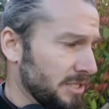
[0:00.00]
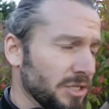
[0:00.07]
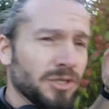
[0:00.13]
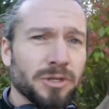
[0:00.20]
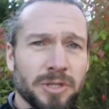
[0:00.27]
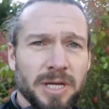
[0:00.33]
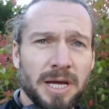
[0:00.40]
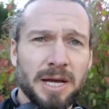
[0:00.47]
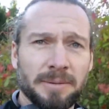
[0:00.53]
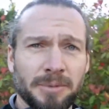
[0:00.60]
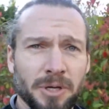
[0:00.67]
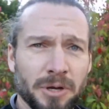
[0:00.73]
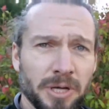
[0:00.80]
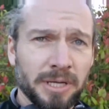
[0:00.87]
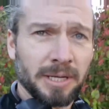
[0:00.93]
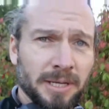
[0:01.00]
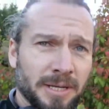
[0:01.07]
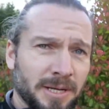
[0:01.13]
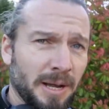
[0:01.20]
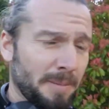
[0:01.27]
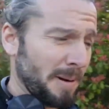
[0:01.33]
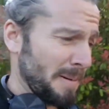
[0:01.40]
To do that, I'm going,
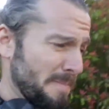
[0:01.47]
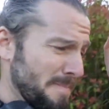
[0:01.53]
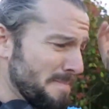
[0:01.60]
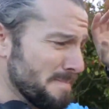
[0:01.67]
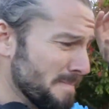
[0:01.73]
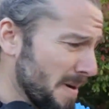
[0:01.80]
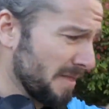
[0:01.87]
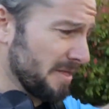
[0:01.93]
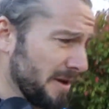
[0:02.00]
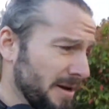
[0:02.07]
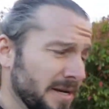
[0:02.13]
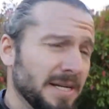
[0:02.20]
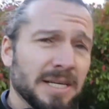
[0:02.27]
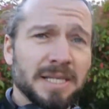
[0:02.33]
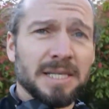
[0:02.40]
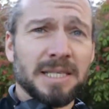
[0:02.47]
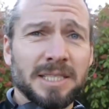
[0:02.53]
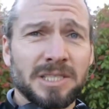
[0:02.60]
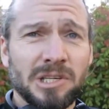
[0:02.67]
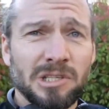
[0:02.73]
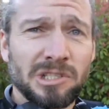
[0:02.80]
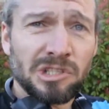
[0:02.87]
my mother
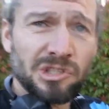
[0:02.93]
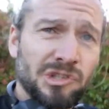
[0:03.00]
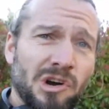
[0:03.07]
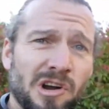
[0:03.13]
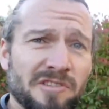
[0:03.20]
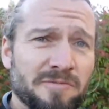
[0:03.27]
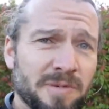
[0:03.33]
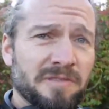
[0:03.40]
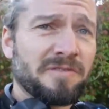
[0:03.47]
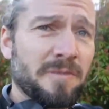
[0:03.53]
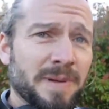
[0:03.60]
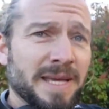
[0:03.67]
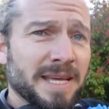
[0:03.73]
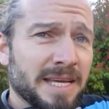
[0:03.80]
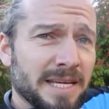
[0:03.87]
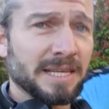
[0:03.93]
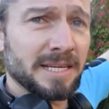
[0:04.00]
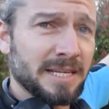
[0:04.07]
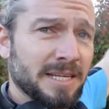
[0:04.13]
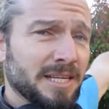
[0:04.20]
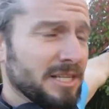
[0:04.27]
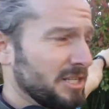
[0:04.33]
is going to drive me from here
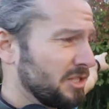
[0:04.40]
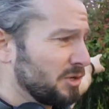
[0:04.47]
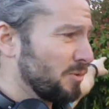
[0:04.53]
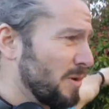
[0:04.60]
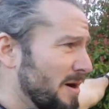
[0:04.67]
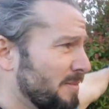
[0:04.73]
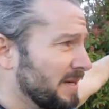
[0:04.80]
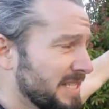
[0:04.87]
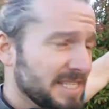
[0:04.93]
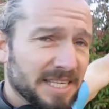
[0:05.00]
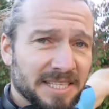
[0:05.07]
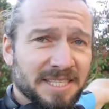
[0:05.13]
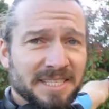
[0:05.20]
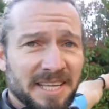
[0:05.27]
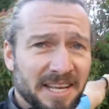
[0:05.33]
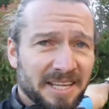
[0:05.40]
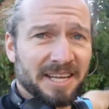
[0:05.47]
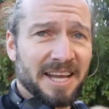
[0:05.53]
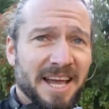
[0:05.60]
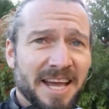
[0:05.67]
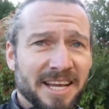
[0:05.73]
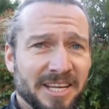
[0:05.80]
to where my sister's getting
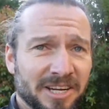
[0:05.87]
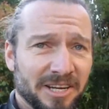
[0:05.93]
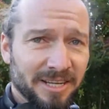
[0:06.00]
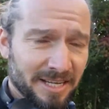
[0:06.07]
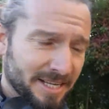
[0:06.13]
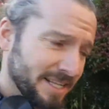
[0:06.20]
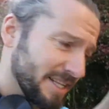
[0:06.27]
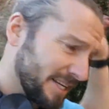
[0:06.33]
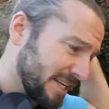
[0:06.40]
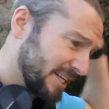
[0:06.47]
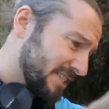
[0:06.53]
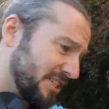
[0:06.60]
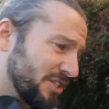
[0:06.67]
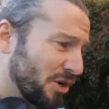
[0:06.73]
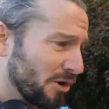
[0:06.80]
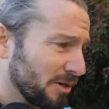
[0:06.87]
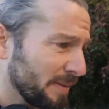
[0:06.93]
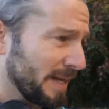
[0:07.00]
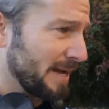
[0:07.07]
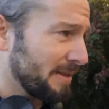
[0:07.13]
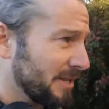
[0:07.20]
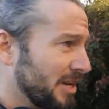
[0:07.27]
her haircut. I'm going to chuck
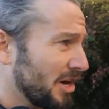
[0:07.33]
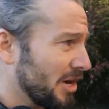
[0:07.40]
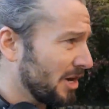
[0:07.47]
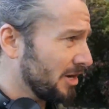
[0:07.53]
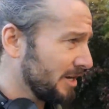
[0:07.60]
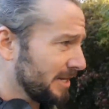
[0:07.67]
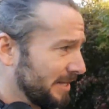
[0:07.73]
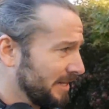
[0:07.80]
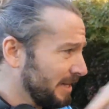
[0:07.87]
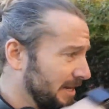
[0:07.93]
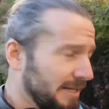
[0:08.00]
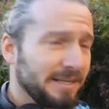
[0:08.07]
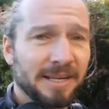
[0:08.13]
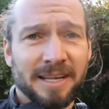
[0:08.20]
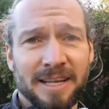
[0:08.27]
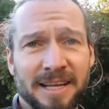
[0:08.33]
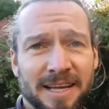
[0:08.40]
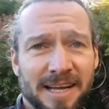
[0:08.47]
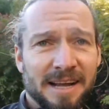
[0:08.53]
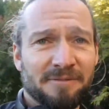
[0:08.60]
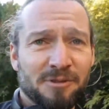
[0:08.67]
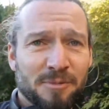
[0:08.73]
me out the car and then I
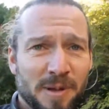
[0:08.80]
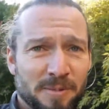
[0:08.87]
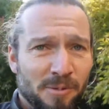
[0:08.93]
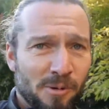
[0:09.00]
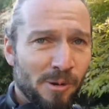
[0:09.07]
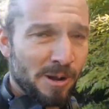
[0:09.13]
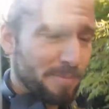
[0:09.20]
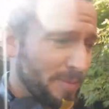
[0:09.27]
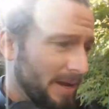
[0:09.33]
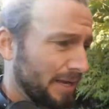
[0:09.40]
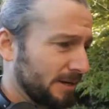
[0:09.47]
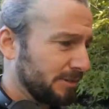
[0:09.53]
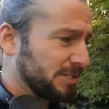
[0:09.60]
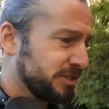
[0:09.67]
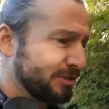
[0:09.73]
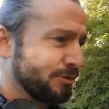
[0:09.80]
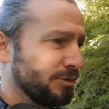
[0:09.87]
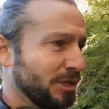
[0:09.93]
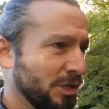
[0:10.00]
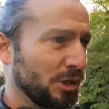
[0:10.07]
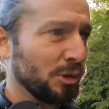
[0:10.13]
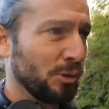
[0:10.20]
have to make my way back, which is a
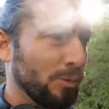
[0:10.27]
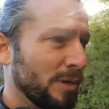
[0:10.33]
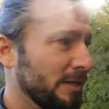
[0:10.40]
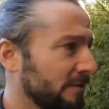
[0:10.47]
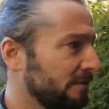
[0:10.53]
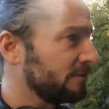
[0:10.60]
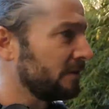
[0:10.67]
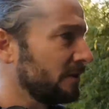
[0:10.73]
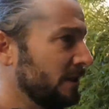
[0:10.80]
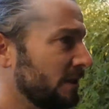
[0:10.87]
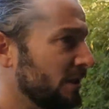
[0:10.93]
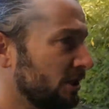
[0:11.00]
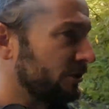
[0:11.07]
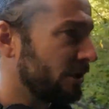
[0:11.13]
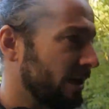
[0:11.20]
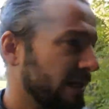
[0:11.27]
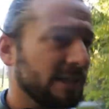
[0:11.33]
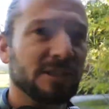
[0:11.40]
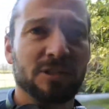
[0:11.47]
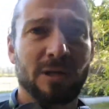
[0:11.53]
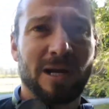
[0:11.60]
really cool way of training and